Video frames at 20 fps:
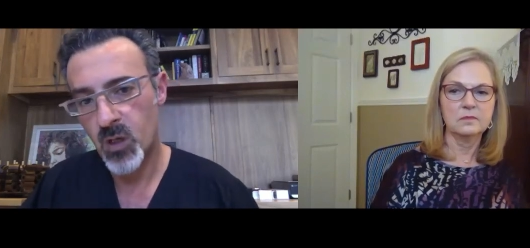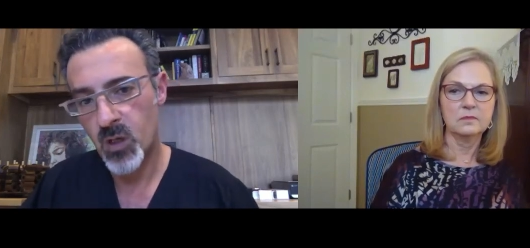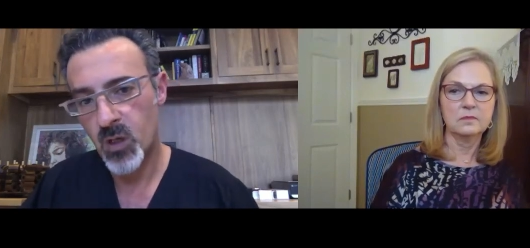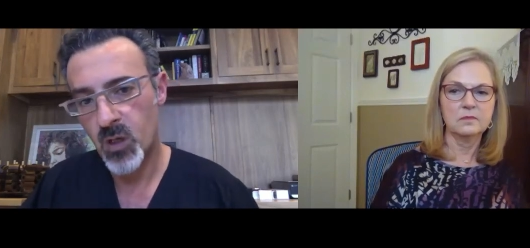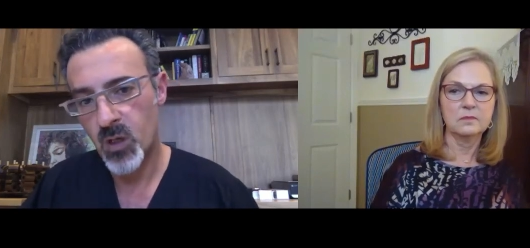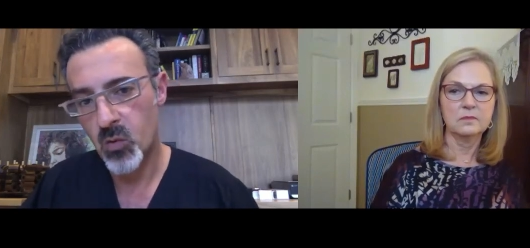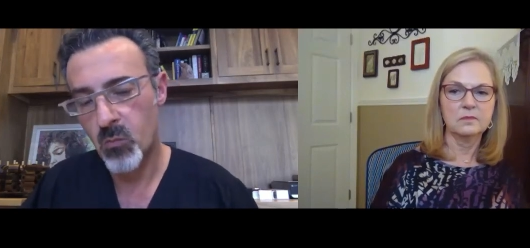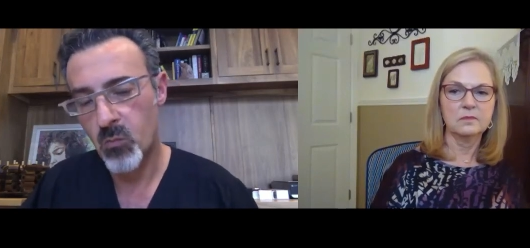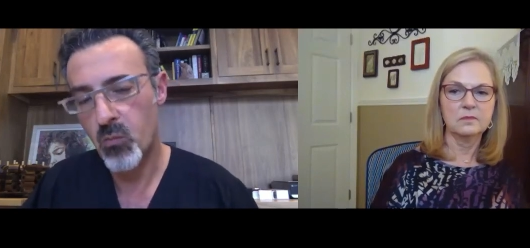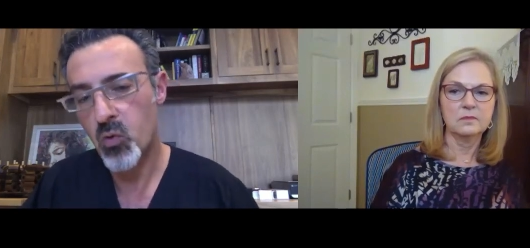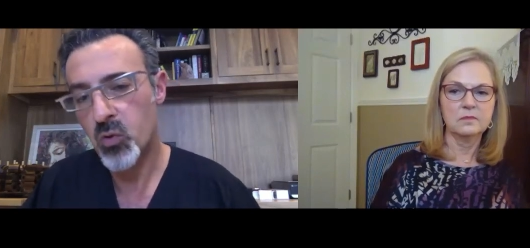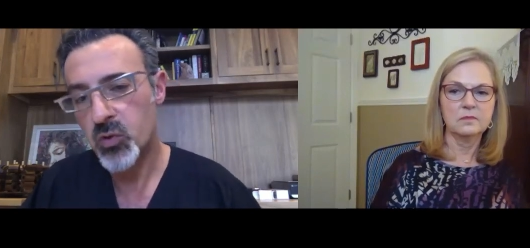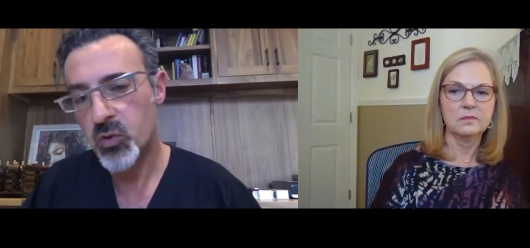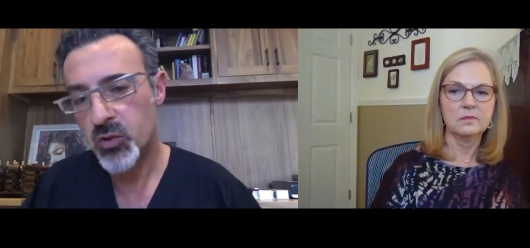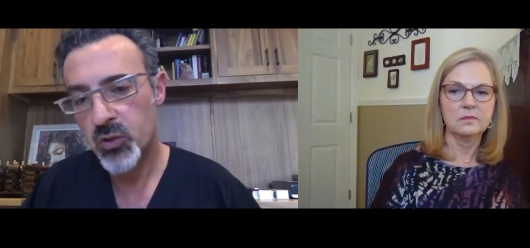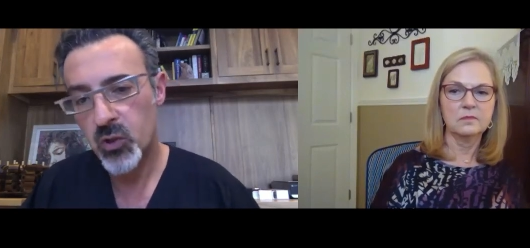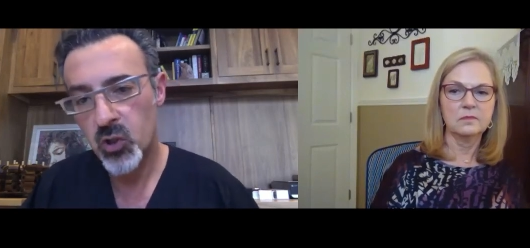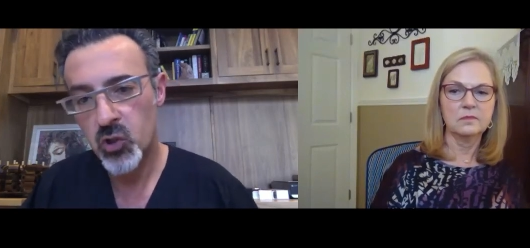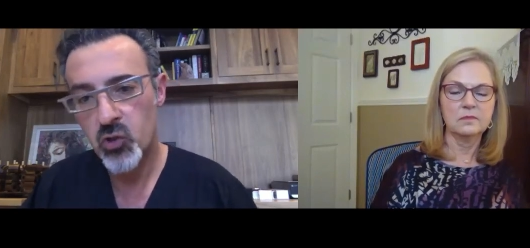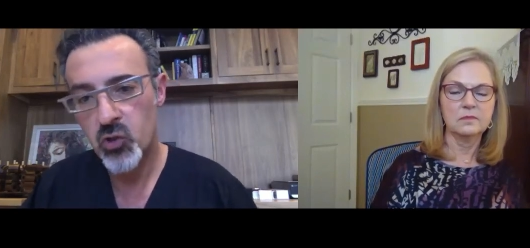Speaker 1: More
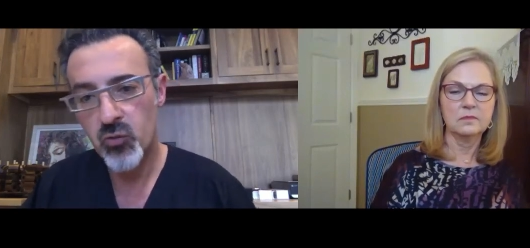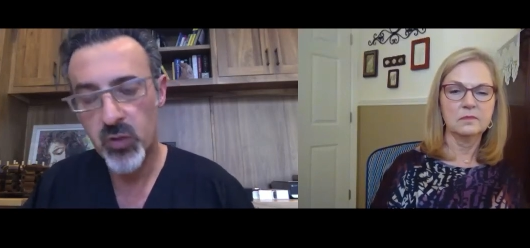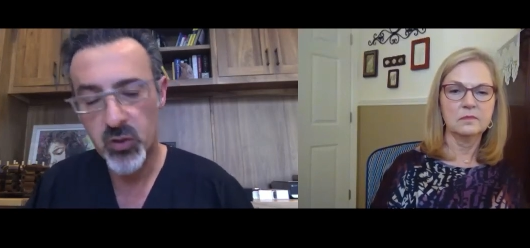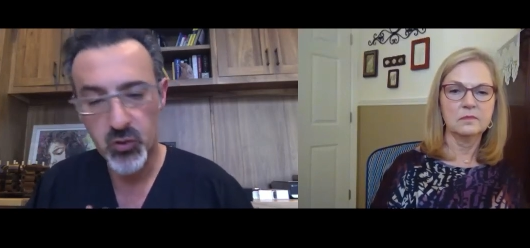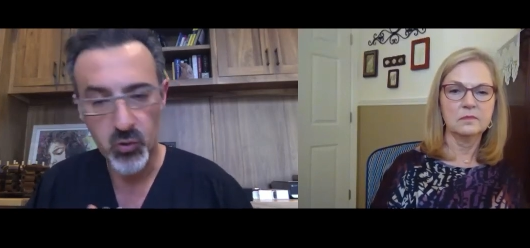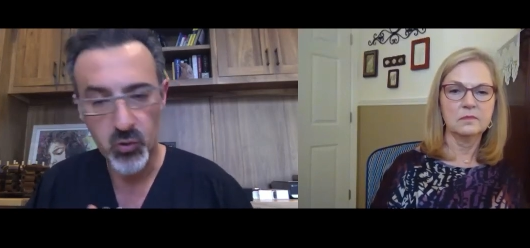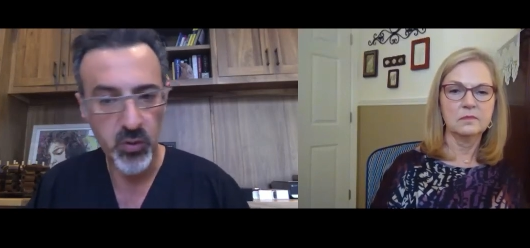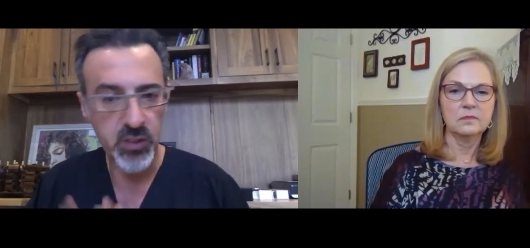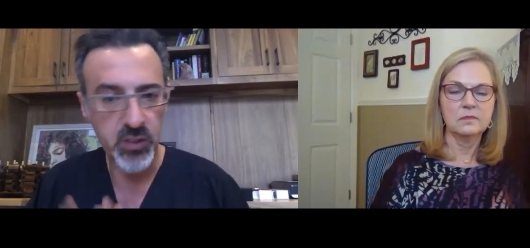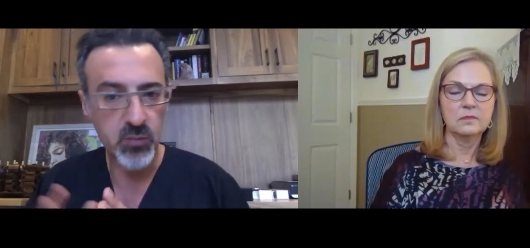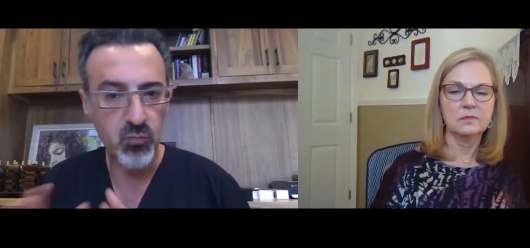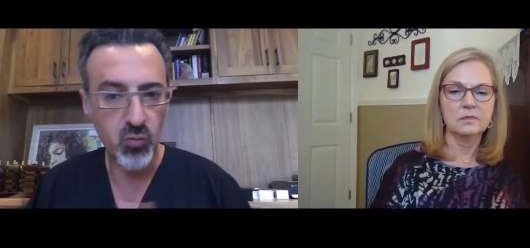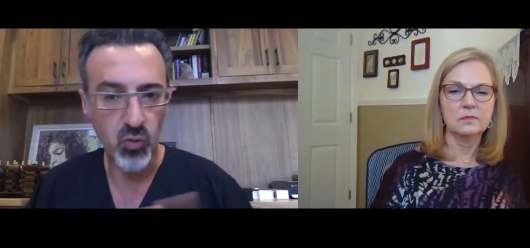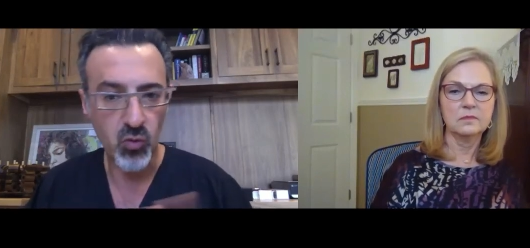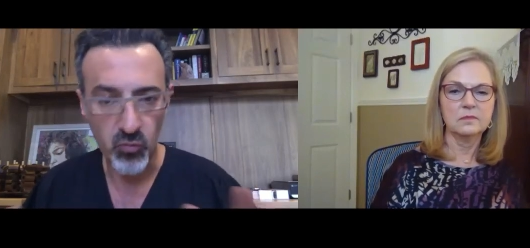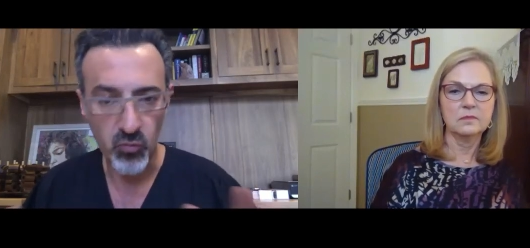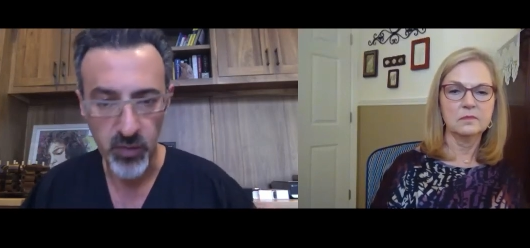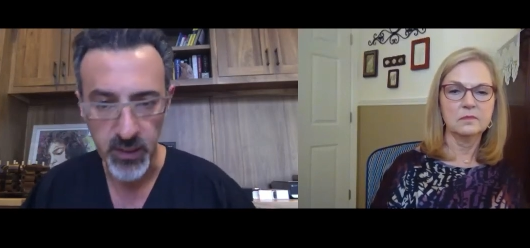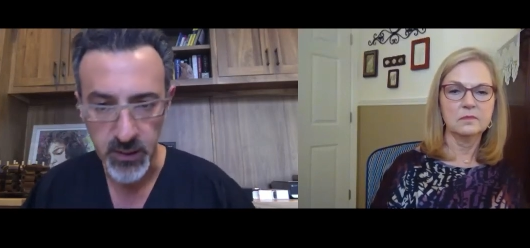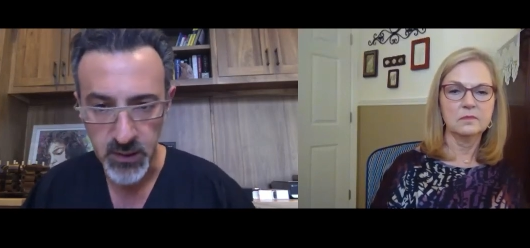surgery is always more
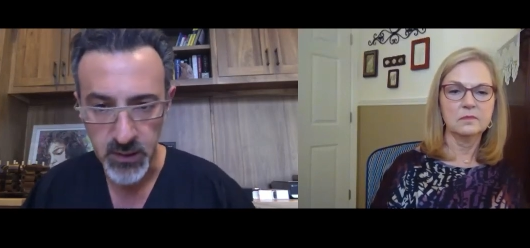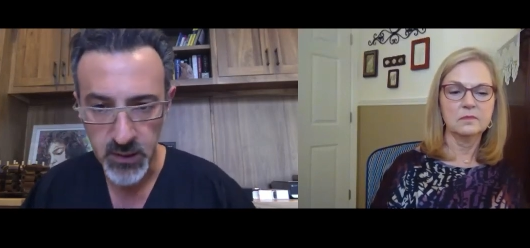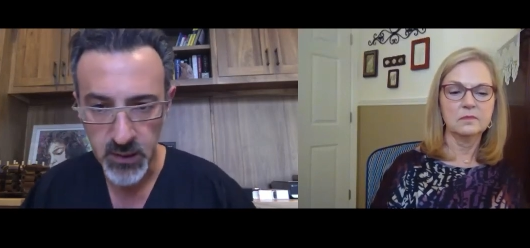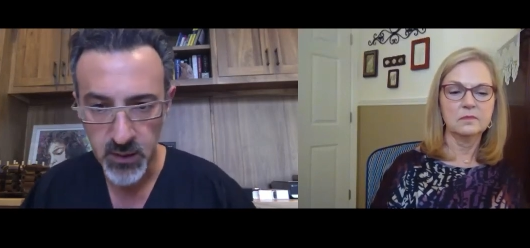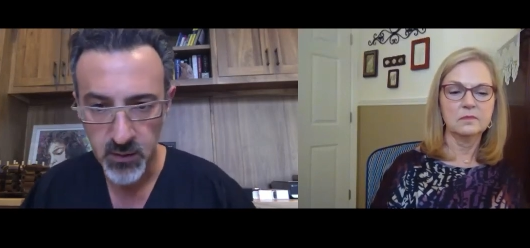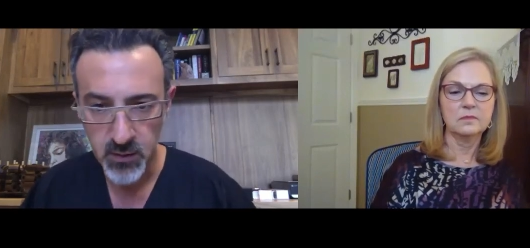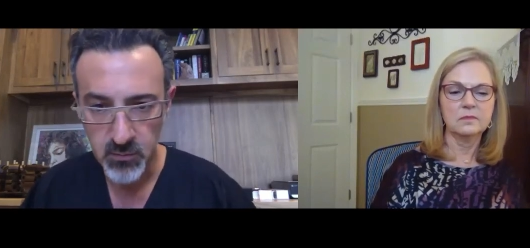risk.